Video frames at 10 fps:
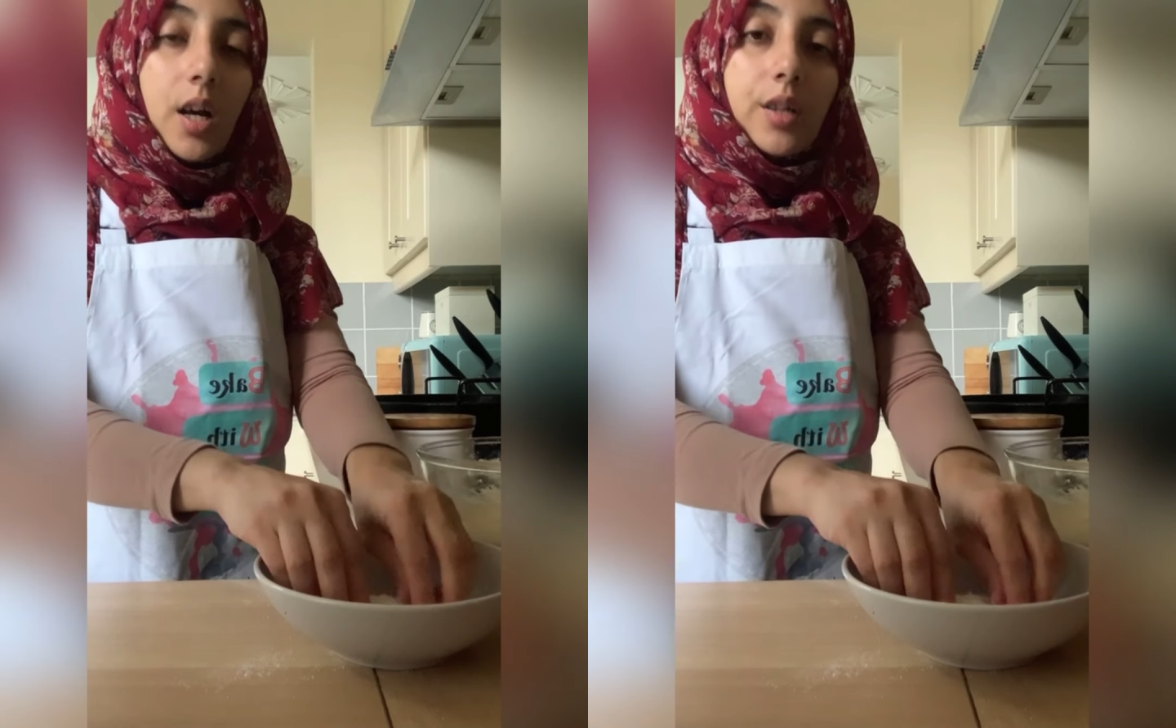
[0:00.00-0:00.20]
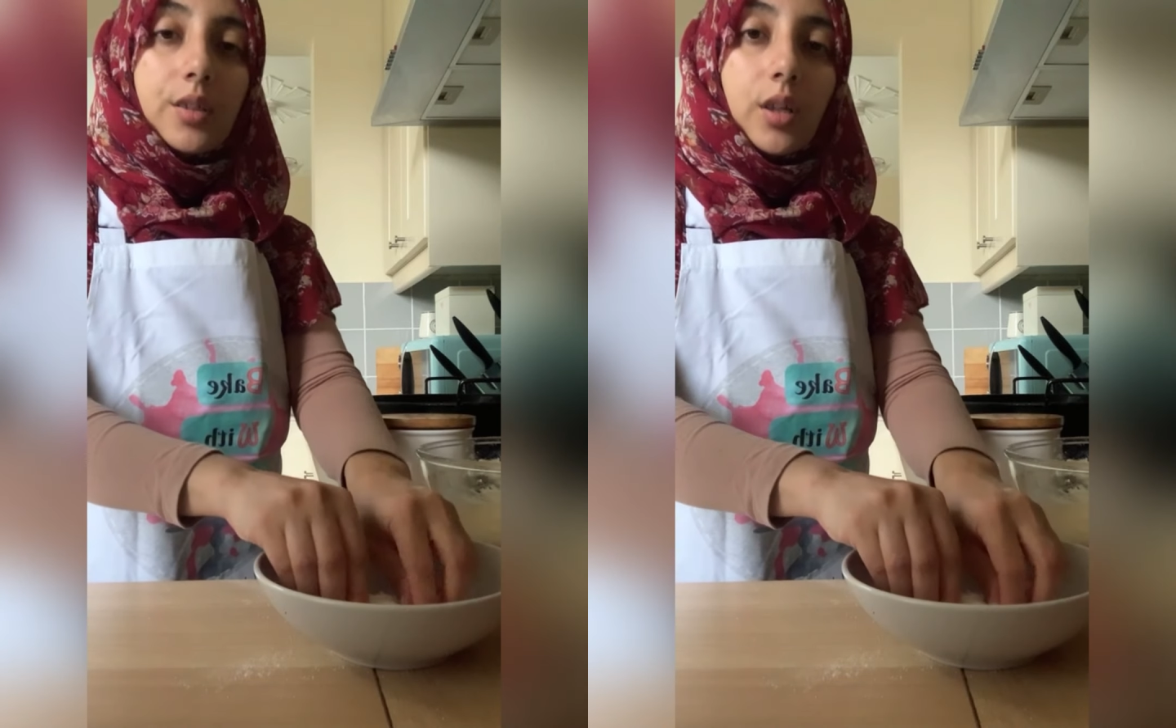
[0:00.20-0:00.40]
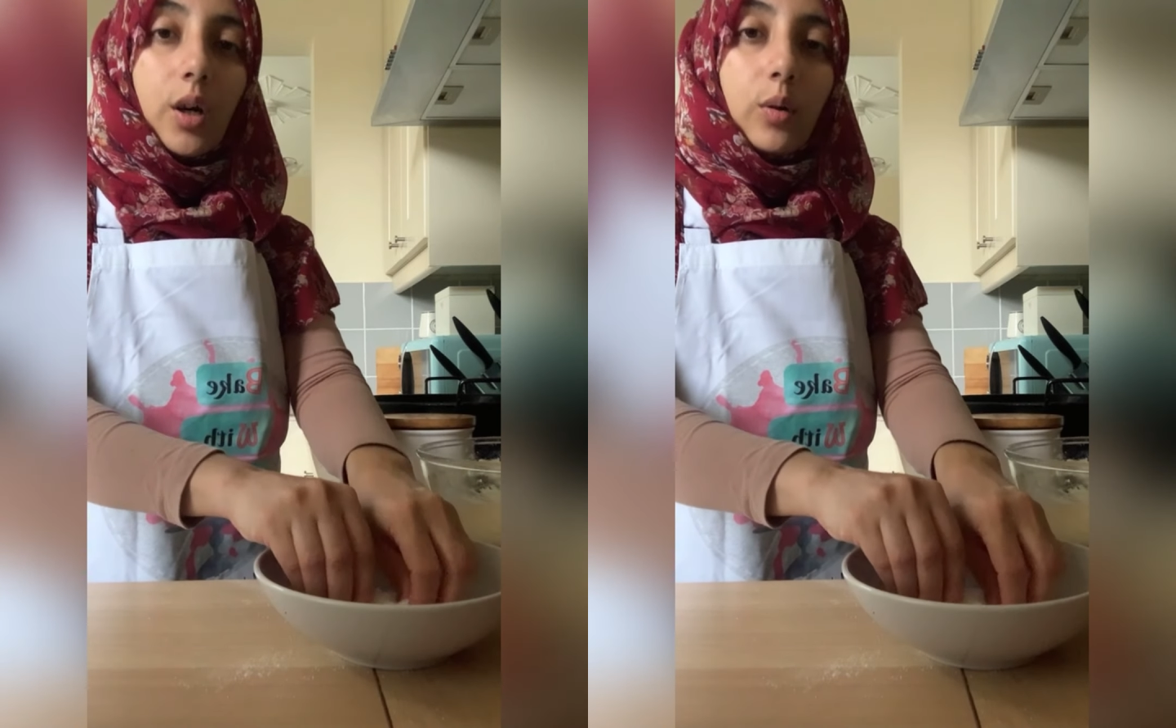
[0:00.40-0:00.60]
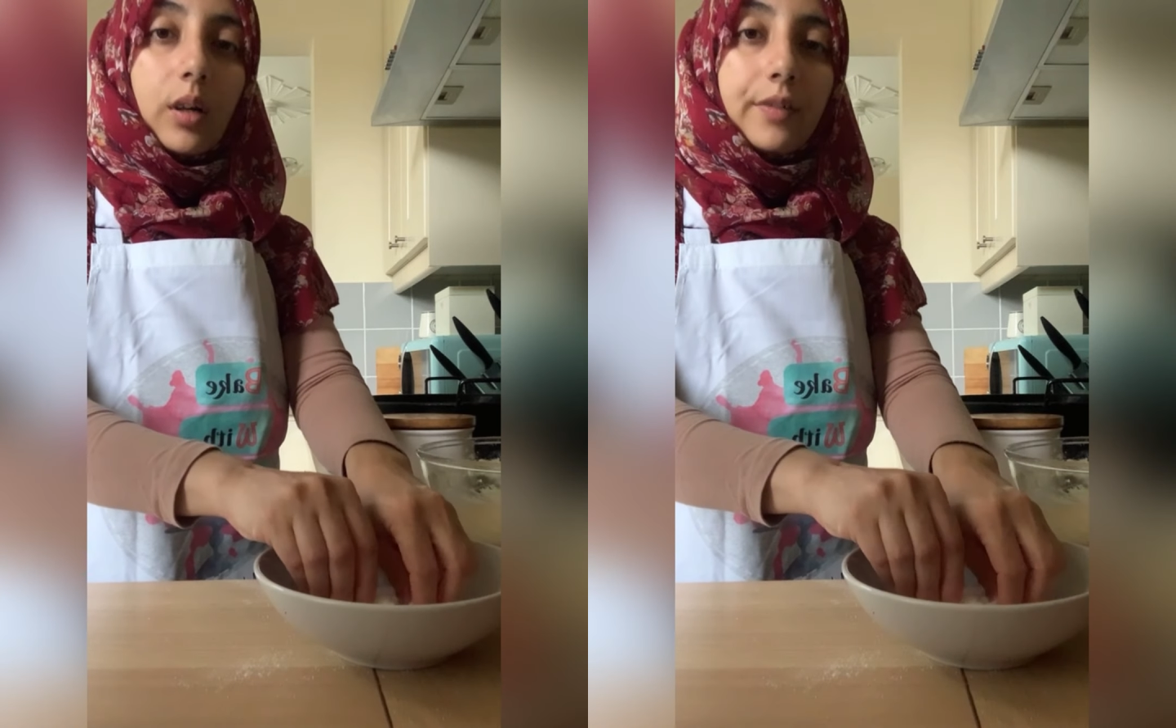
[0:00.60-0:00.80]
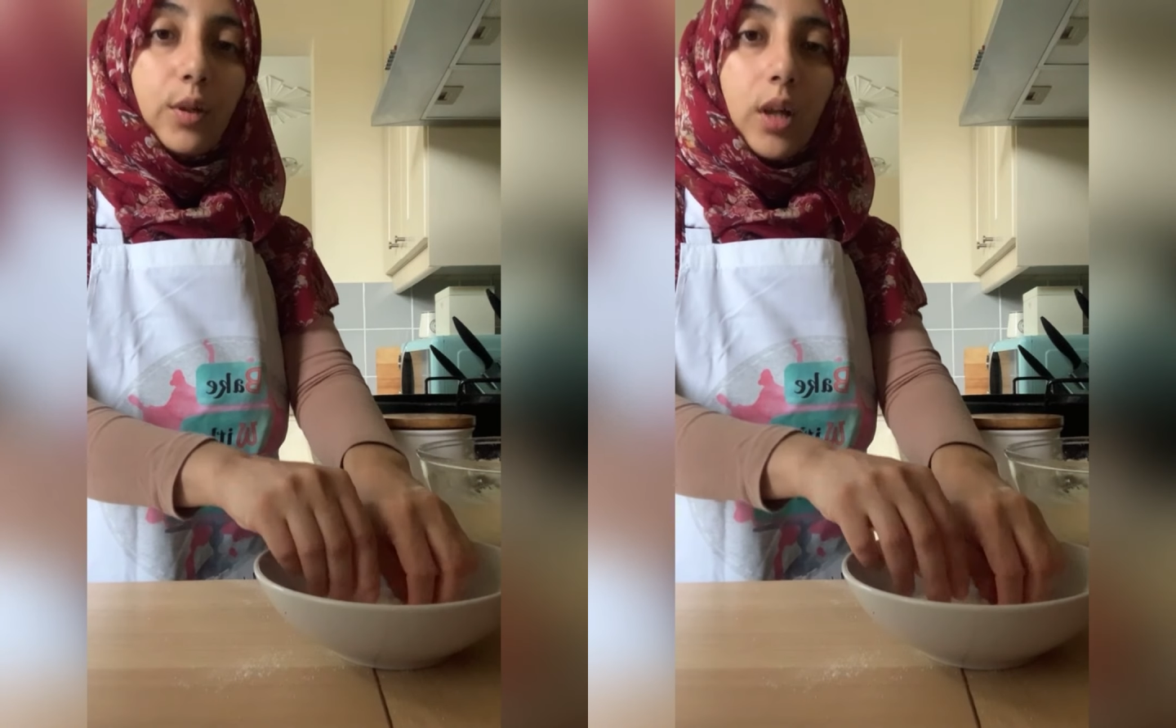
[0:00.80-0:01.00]
so
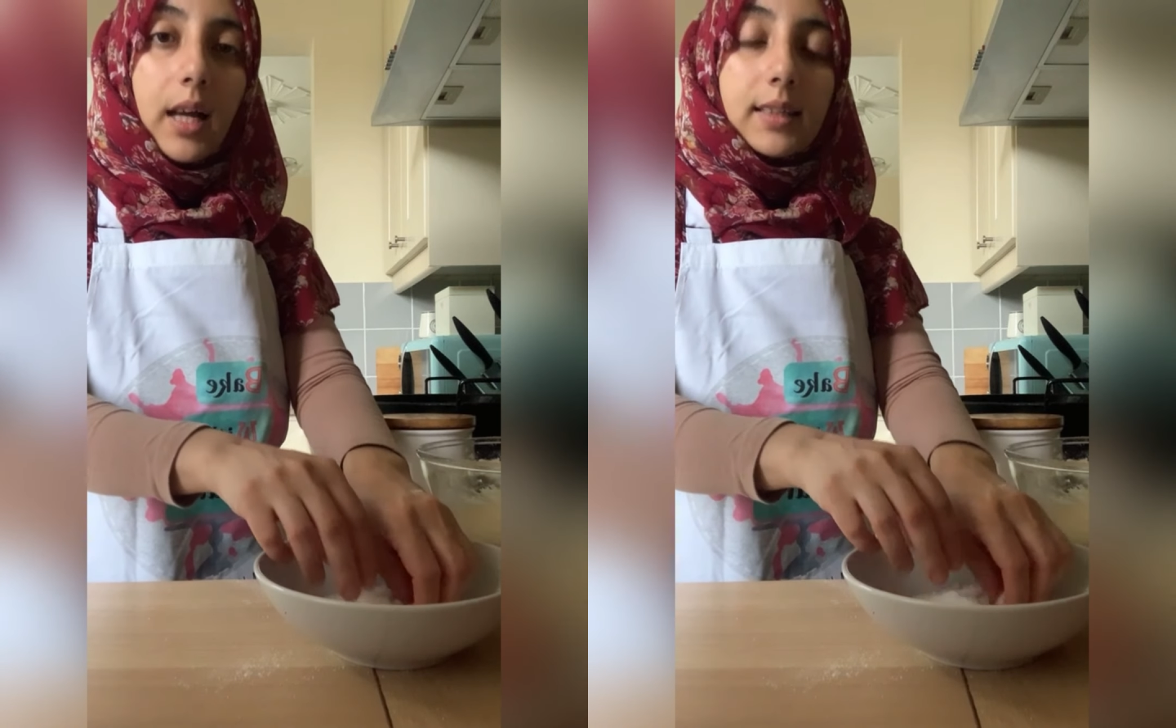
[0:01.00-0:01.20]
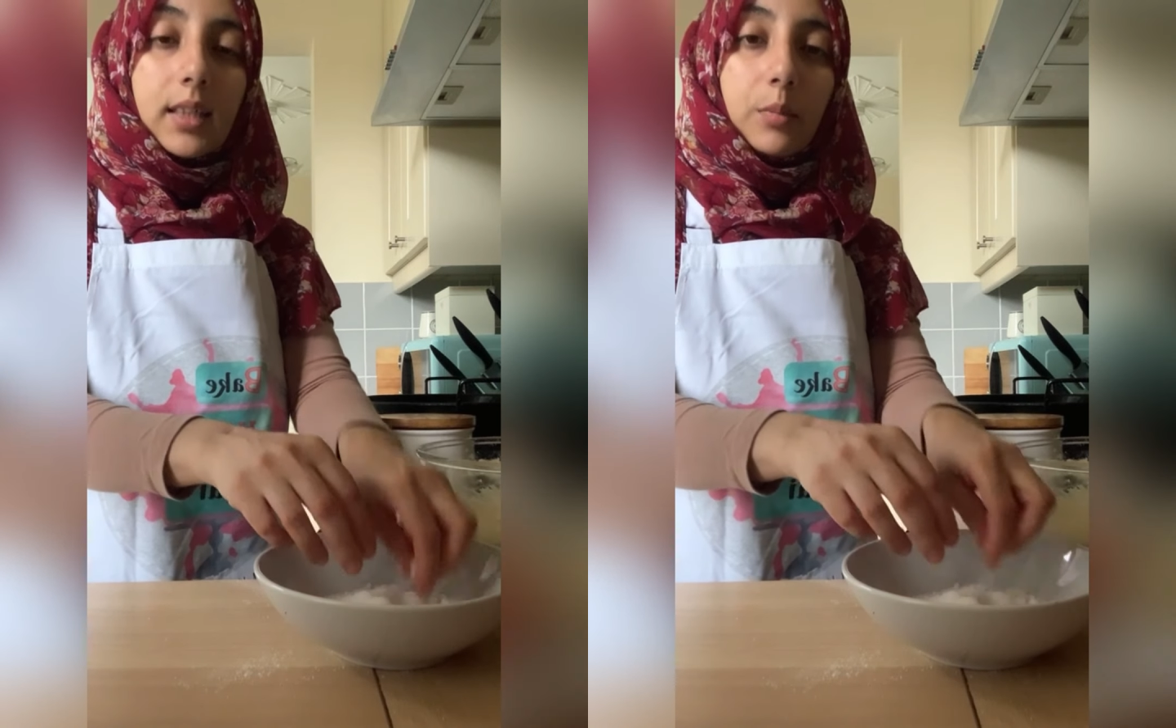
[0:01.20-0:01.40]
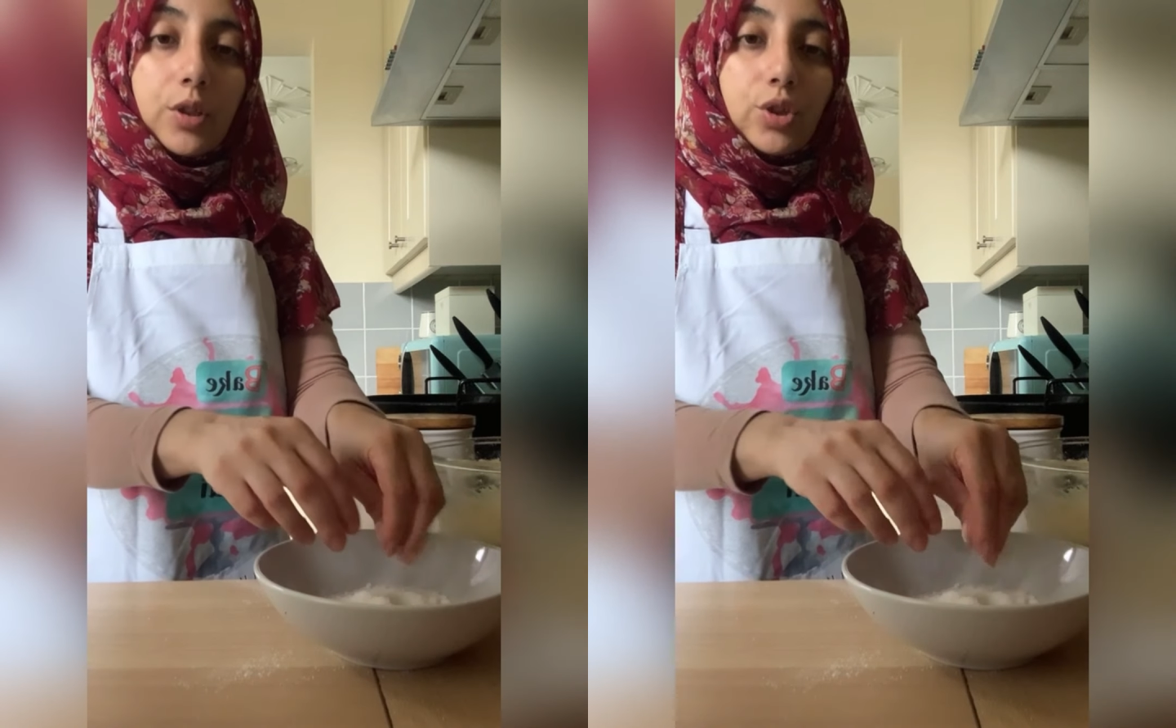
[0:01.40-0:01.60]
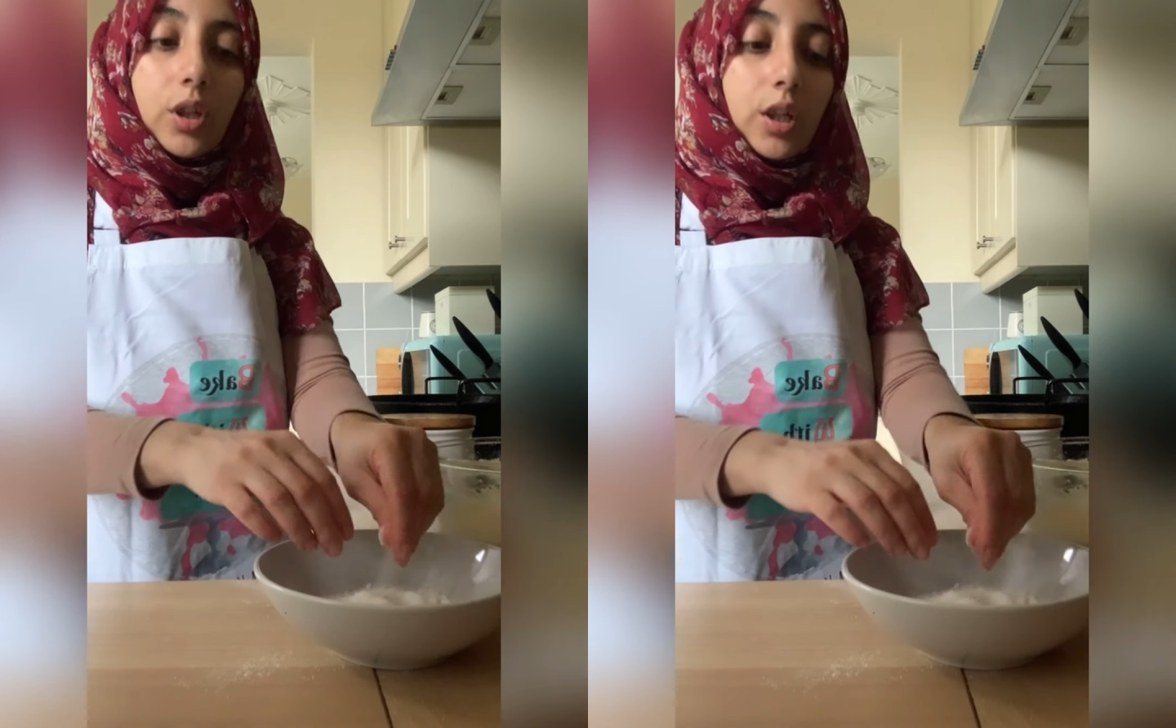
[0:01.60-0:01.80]
if you like cinnamon sugar,